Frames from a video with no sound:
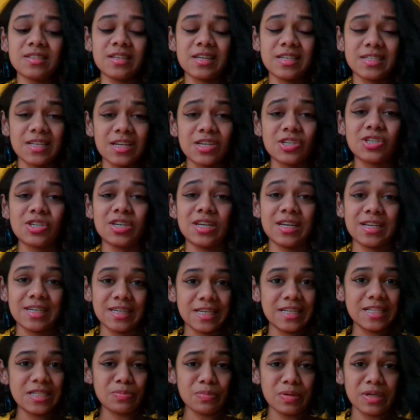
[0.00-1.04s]
essentially a
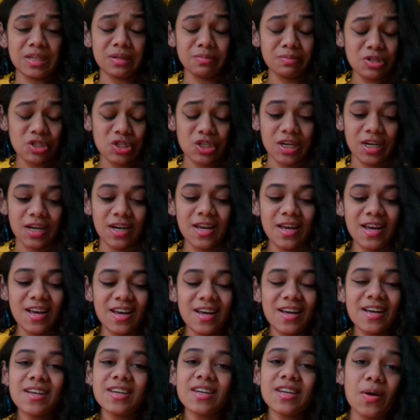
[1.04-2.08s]
needs meeting machine.
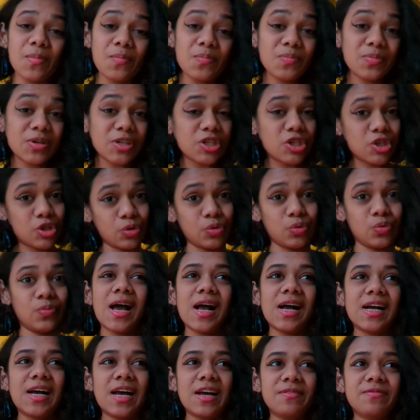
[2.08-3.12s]
Number two,
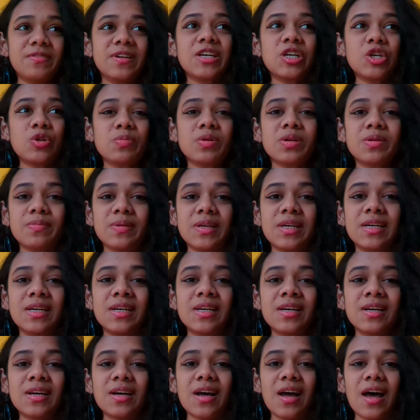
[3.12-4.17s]
every human
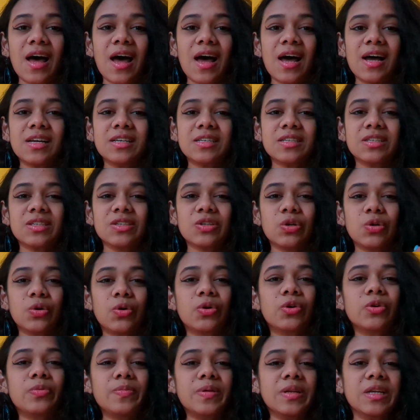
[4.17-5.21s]
being has
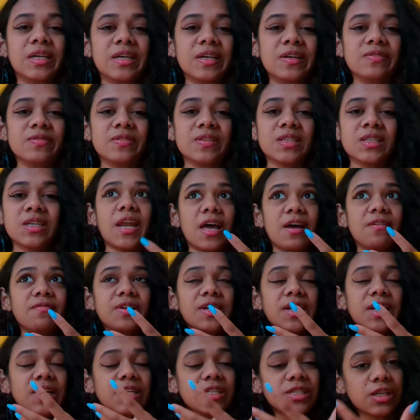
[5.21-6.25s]
core beliefs, and every
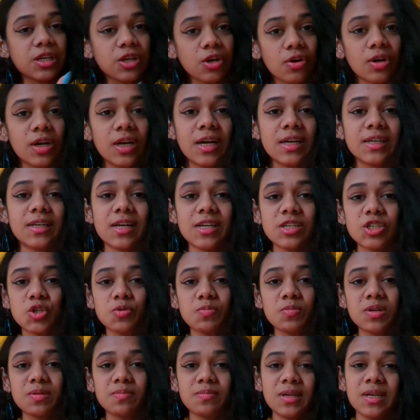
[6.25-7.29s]
insecurely attached
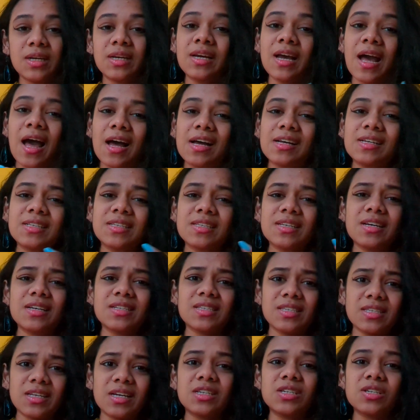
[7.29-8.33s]
human being has a
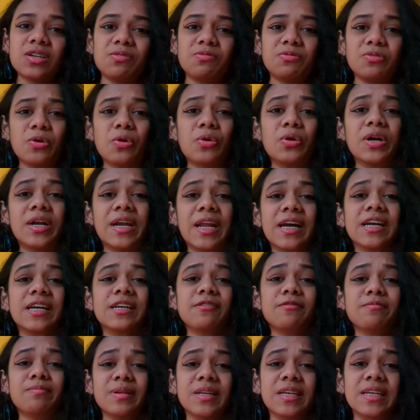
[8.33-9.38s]
set of core
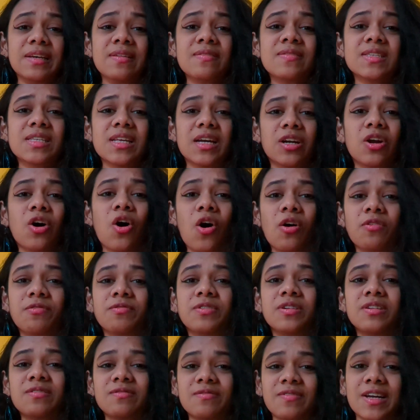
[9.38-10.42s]
negative beliefs that are
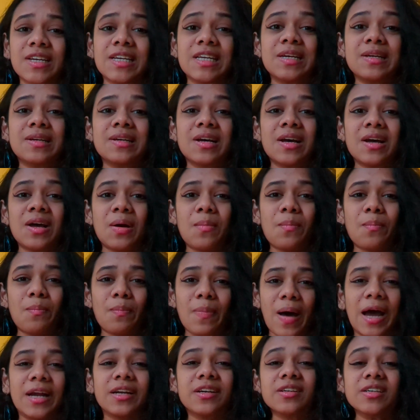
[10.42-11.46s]
often very
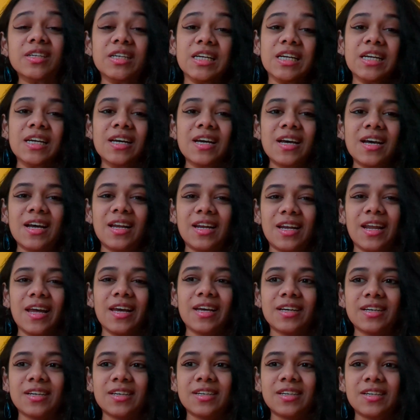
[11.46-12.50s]
patterny.
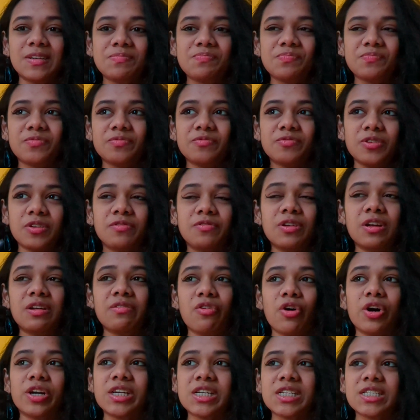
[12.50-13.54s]
Like, fearful
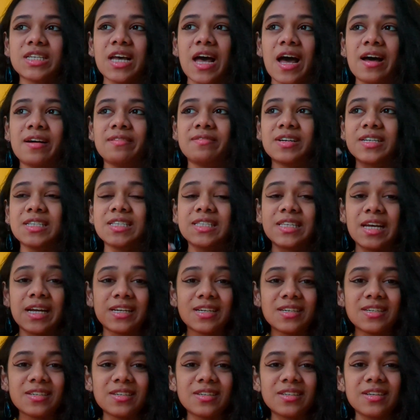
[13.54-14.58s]
avoidance have a
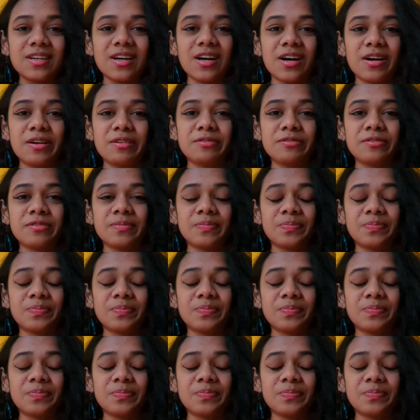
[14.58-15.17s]
set of